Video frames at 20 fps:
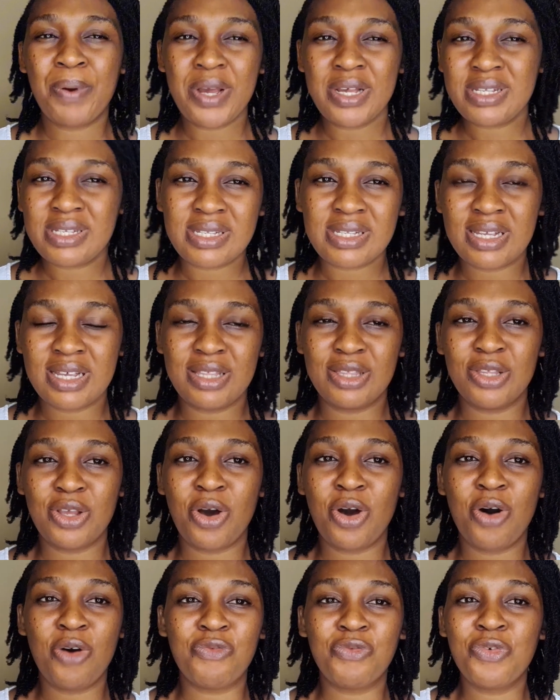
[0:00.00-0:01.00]
person
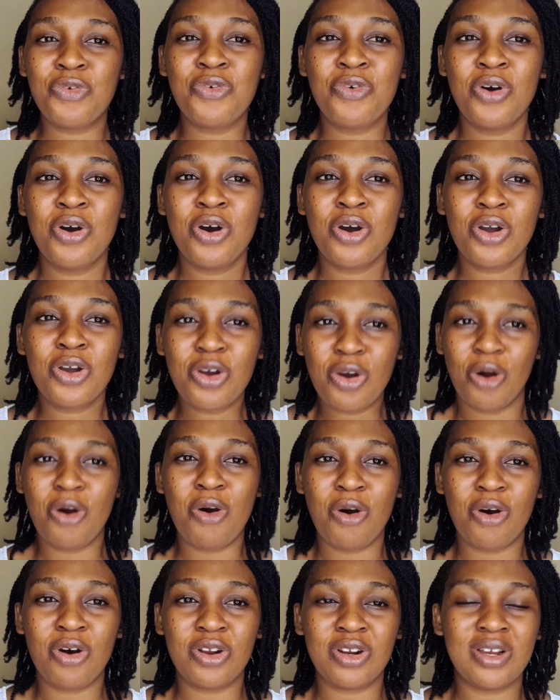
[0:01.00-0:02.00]
of
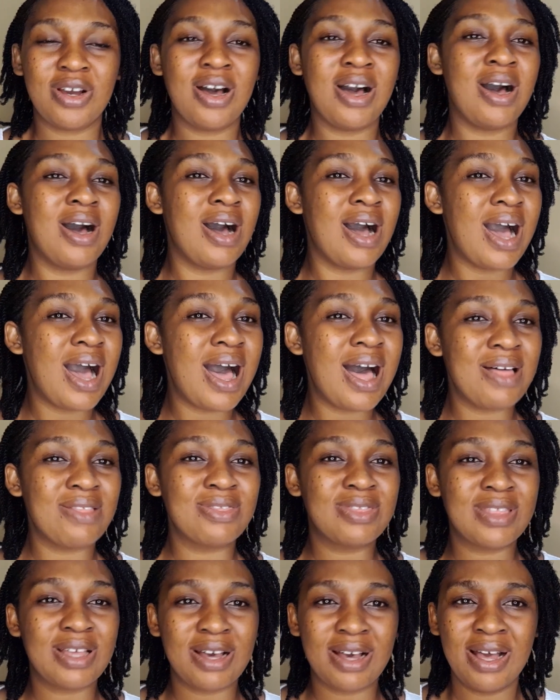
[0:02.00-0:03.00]
God
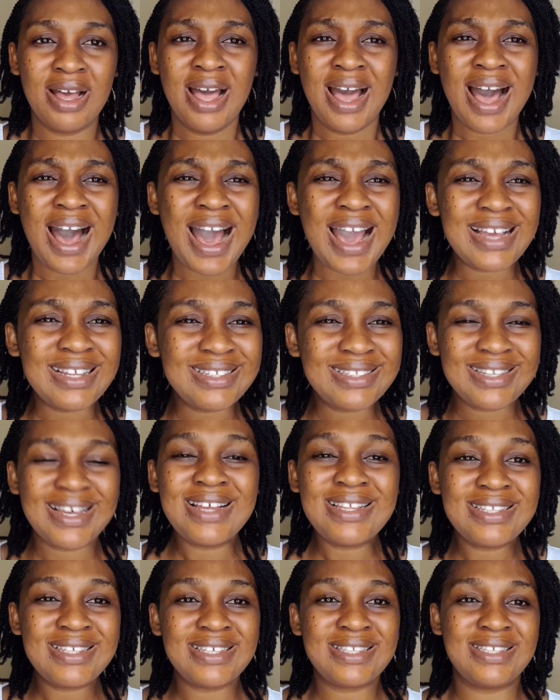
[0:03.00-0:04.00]
and the
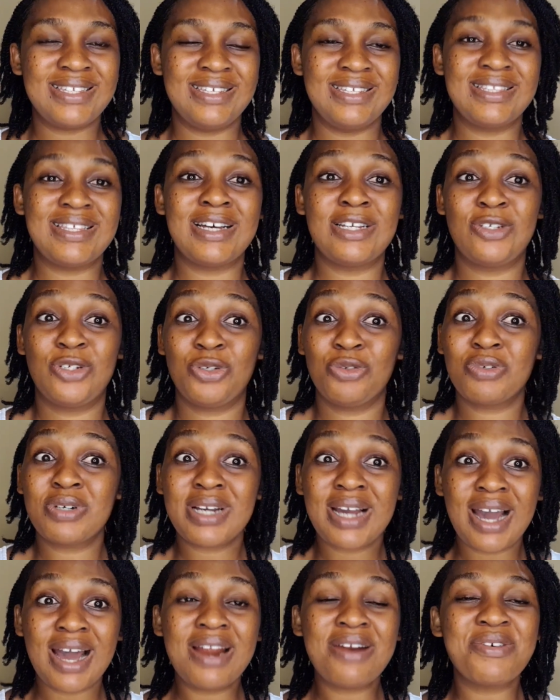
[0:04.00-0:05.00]
identity that you
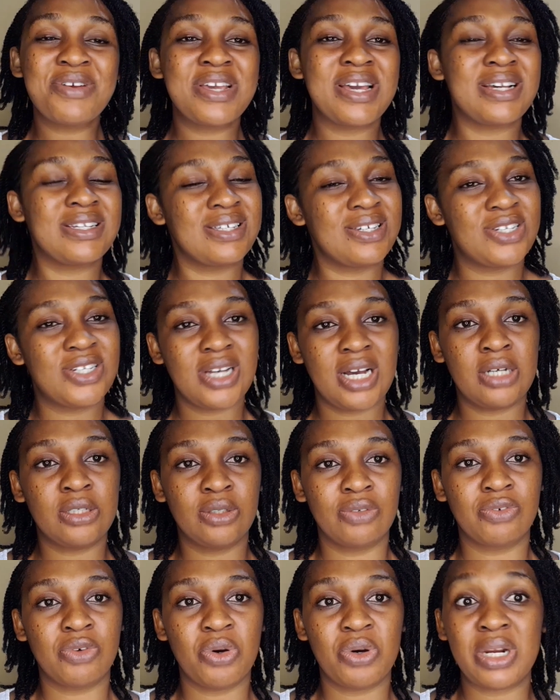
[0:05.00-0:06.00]
carry as a child
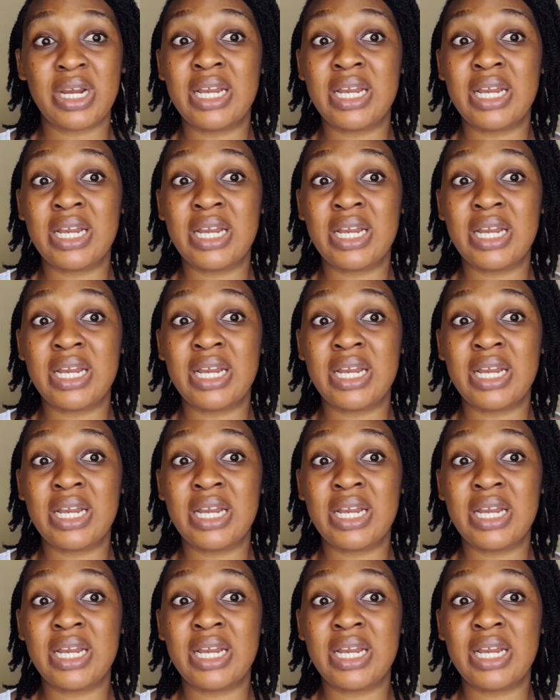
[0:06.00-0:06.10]
of God.